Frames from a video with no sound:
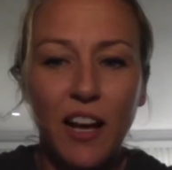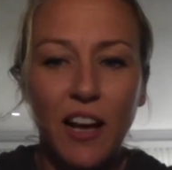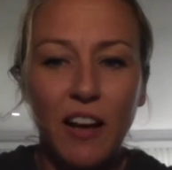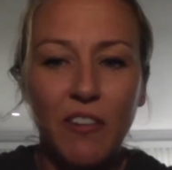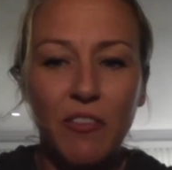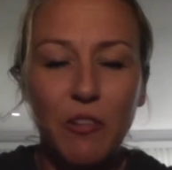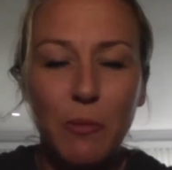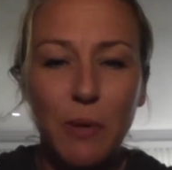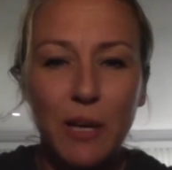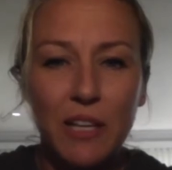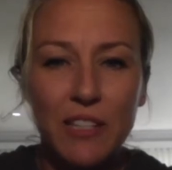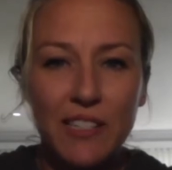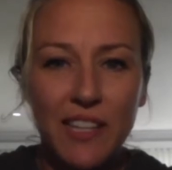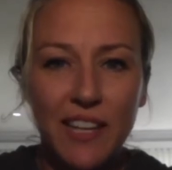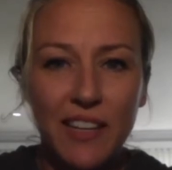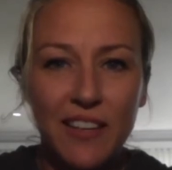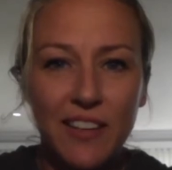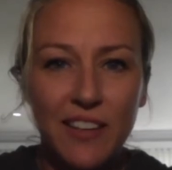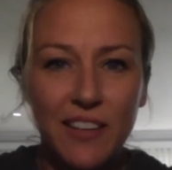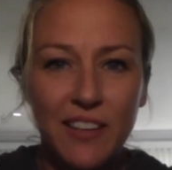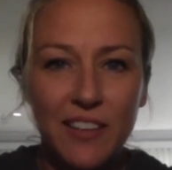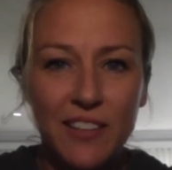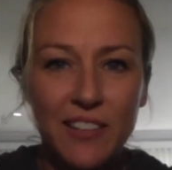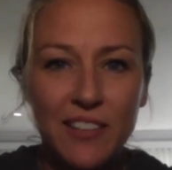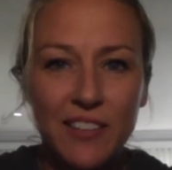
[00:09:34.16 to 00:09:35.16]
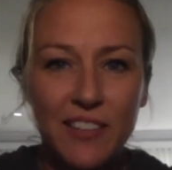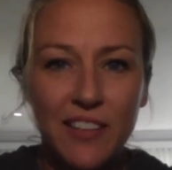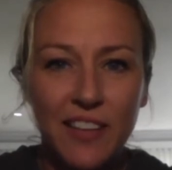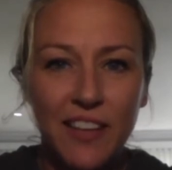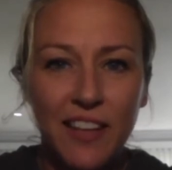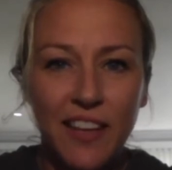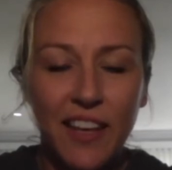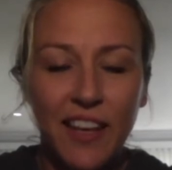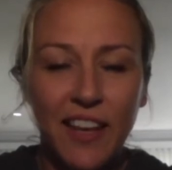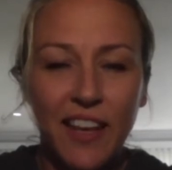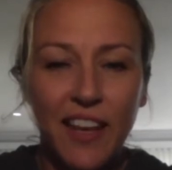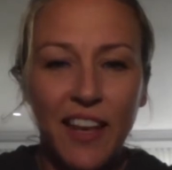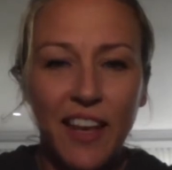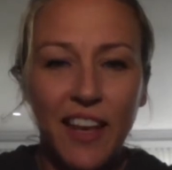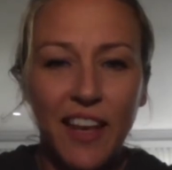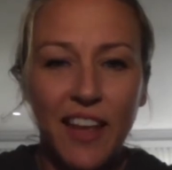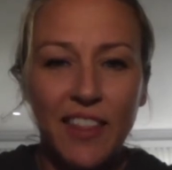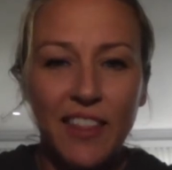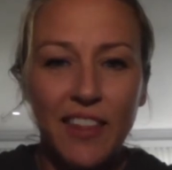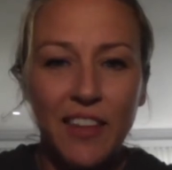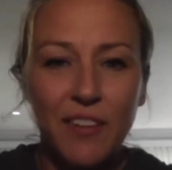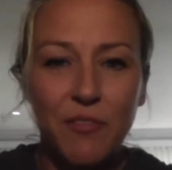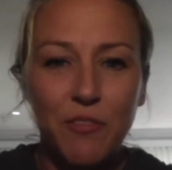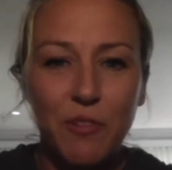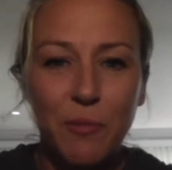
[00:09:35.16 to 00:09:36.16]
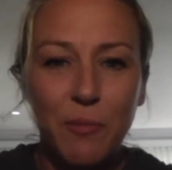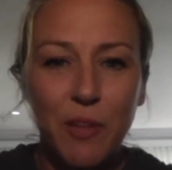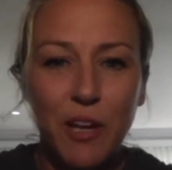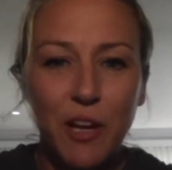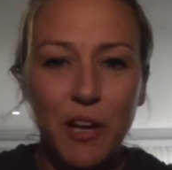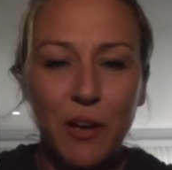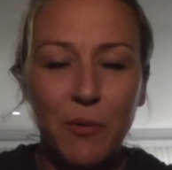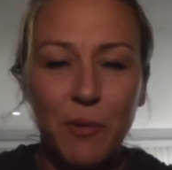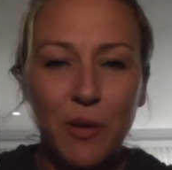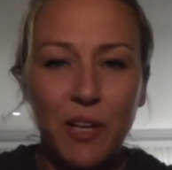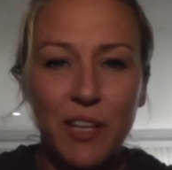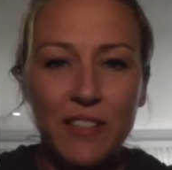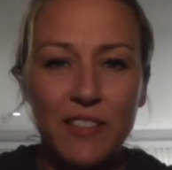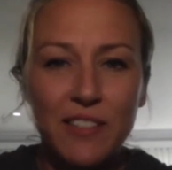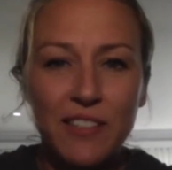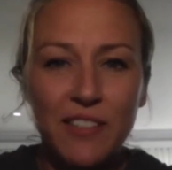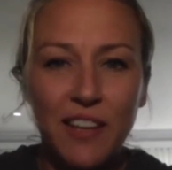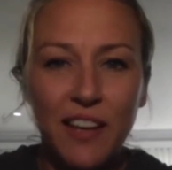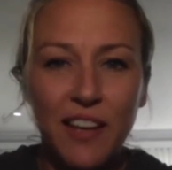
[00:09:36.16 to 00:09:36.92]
for about 10 years. And then from there went